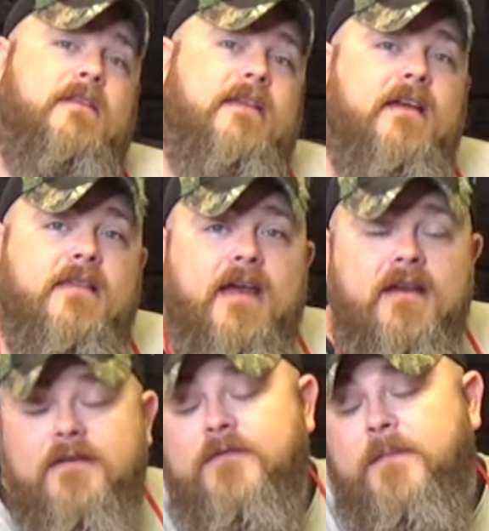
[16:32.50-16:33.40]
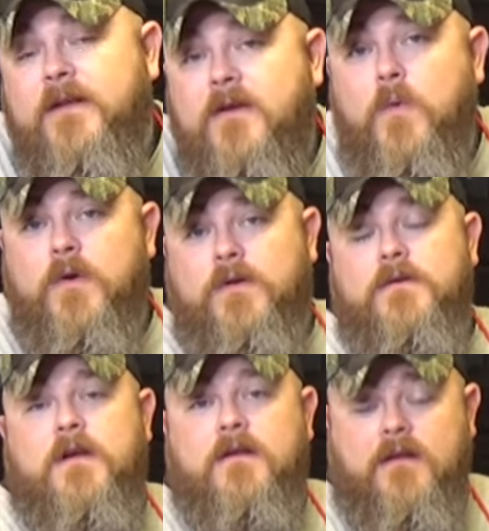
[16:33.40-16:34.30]
going to take a lot of it for my
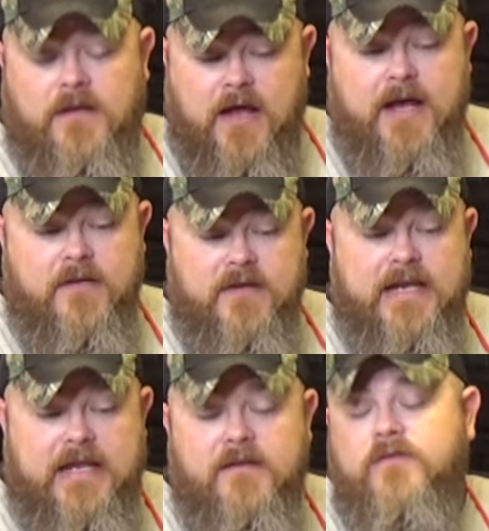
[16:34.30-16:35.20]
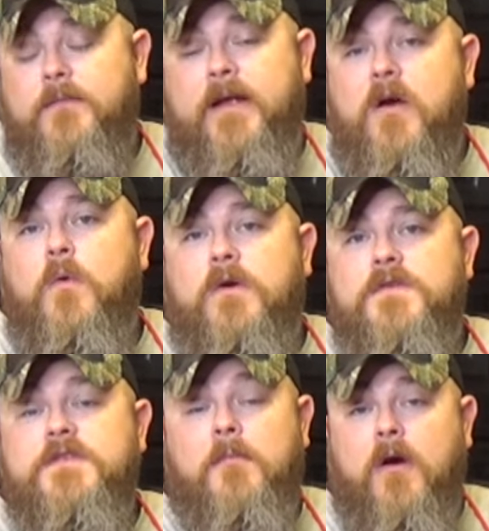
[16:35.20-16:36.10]
coworker, uh, a lot of it in for my
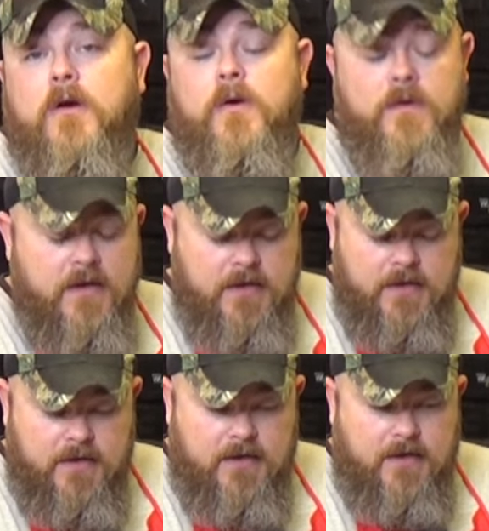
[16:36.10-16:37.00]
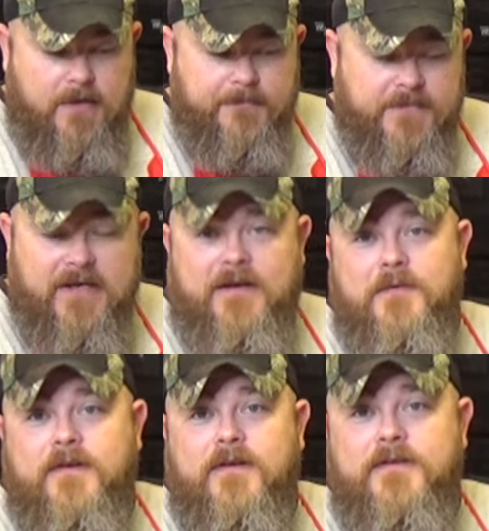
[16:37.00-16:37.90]
coworkers tomorrow, um, and I know
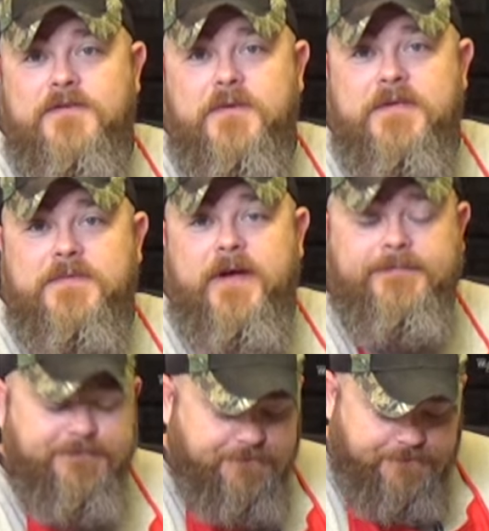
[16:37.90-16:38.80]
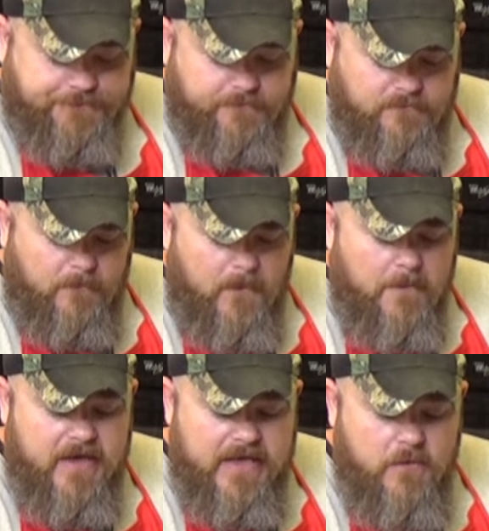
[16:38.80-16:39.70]
they're going to enjoy it as well.
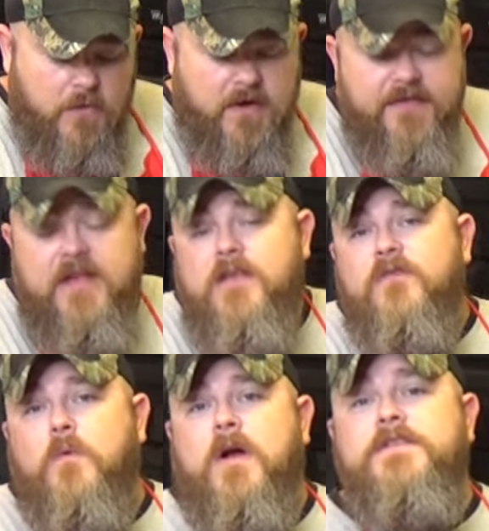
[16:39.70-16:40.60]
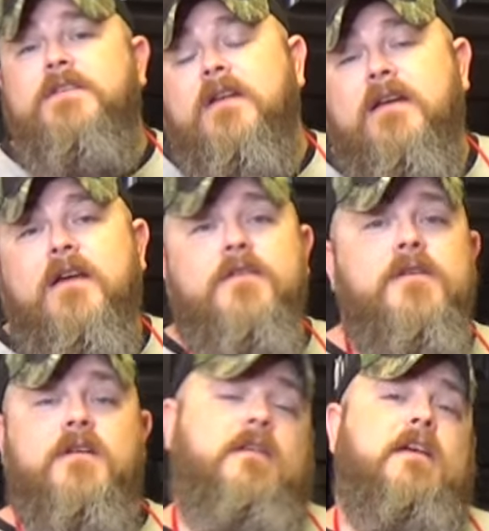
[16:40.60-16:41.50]
But again, we want to thank you for watching
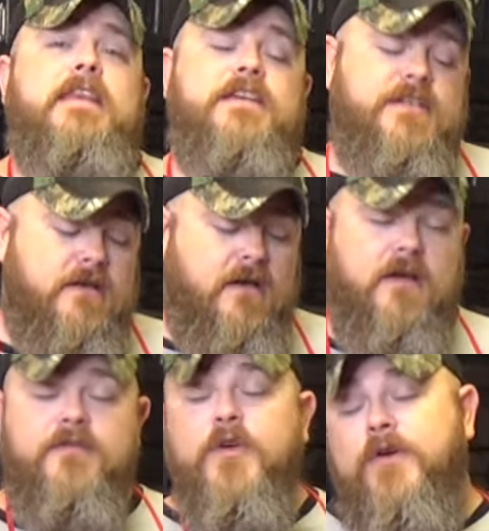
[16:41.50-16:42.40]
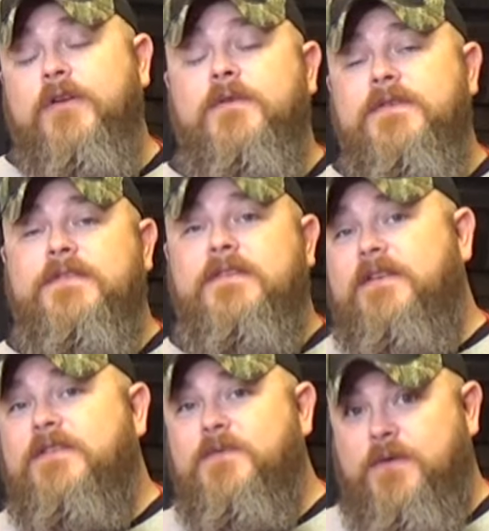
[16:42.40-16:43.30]
another edition of Cooking Cris's
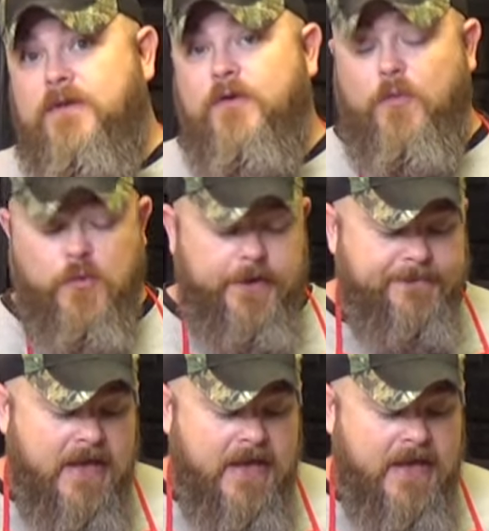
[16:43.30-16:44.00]
Dishes with the Good Old Boy.